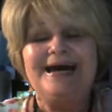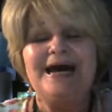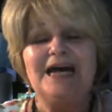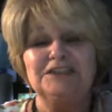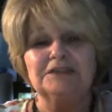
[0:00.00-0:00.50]

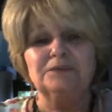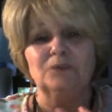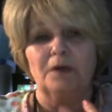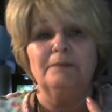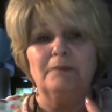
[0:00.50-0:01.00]
I just
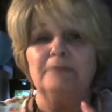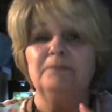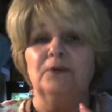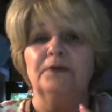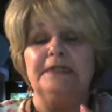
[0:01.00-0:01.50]
want, my
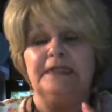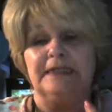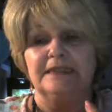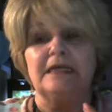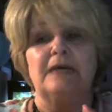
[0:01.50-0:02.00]
point
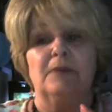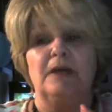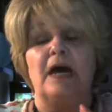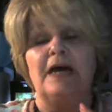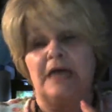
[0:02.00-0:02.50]
is,
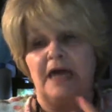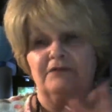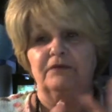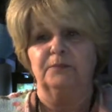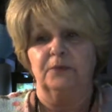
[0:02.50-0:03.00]
I
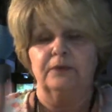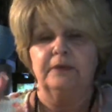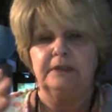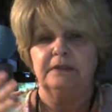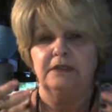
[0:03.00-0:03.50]
have a
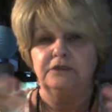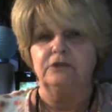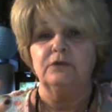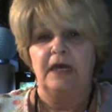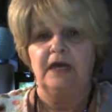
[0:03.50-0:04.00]
point. I
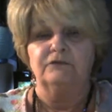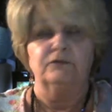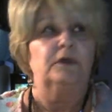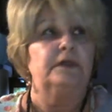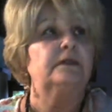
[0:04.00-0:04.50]
do have
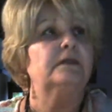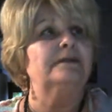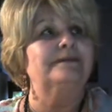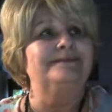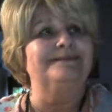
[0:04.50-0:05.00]
one
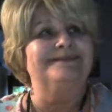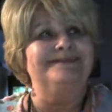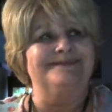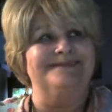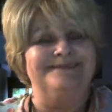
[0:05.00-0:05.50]

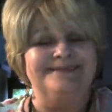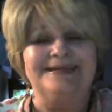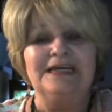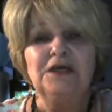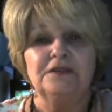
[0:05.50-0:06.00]

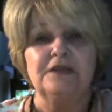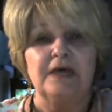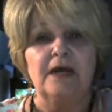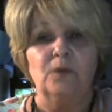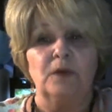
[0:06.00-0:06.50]

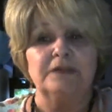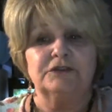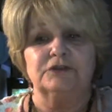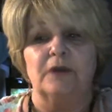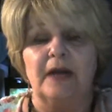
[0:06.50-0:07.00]
that I
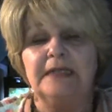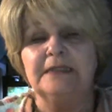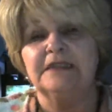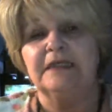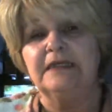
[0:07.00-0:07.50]
was
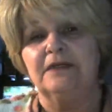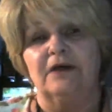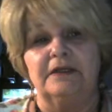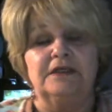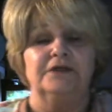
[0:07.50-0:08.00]
trying to get
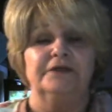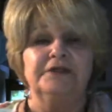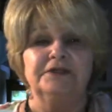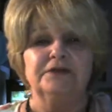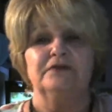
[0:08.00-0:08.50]
on here
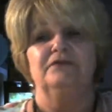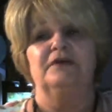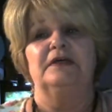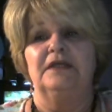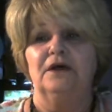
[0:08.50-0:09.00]
and do the
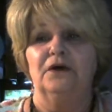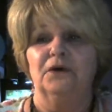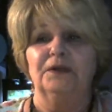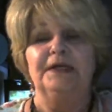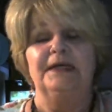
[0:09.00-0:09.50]

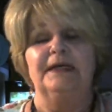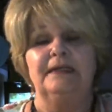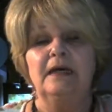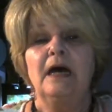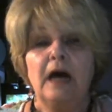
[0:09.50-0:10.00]
video, and
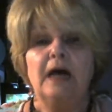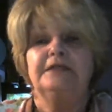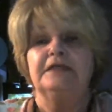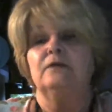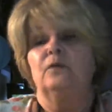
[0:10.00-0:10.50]
I
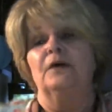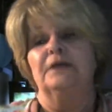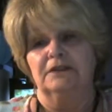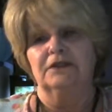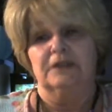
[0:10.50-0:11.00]
did want
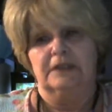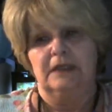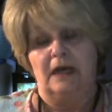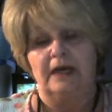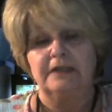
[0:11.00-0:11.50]
to look
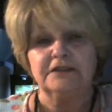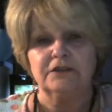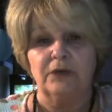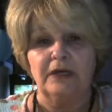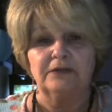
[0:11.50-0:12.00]
nice.
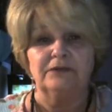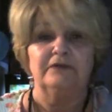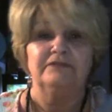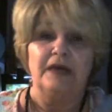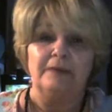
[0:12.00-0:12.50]
So I don't know
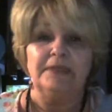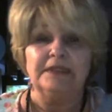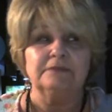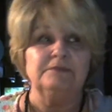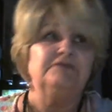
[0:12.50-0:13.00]
if that
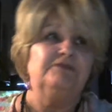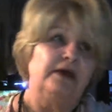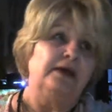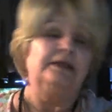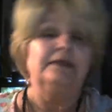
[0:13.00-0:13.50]
makes me
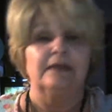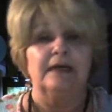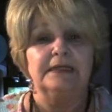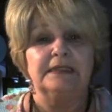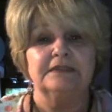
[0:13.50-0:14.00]
vain, then
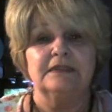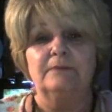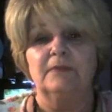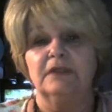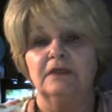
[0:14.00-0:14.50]
I guess
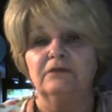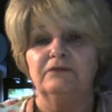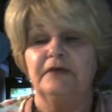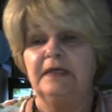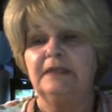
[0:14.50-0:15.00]
I'm a little
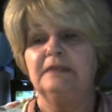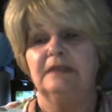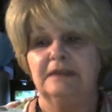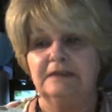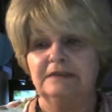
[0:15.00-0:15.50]
vain
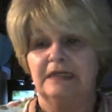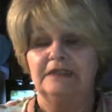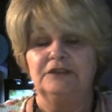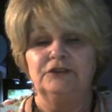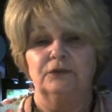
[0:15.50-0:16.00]
because I
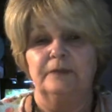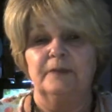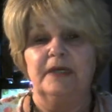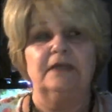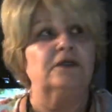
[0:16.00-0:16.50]
enjoy
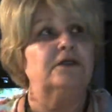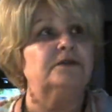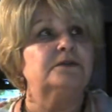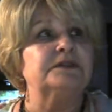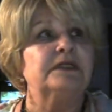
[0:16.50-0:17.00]
my
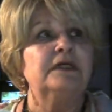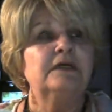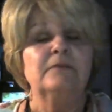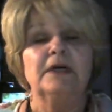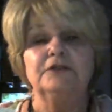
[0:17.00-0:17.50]
clothes,
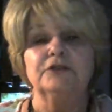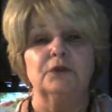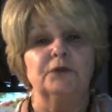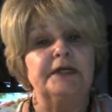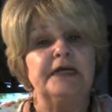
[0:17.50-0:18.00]
my
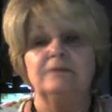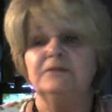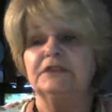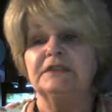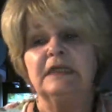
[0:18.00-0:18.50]
jewelry.
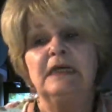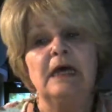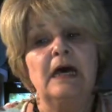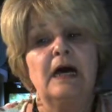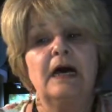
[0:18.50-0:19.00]

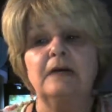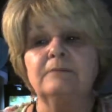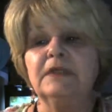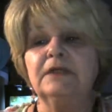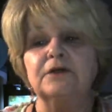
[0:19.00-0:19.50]

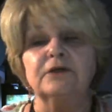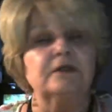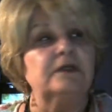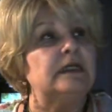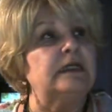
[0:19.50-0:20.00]
I'm a
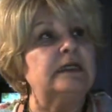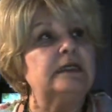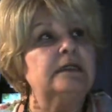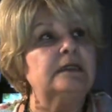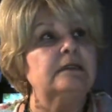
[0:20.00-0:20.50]

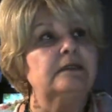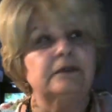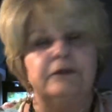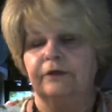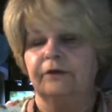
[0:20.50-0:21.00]
girly
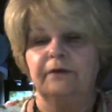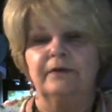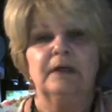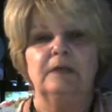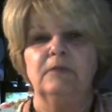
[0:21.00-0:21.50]

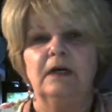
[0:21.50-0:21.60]
girl.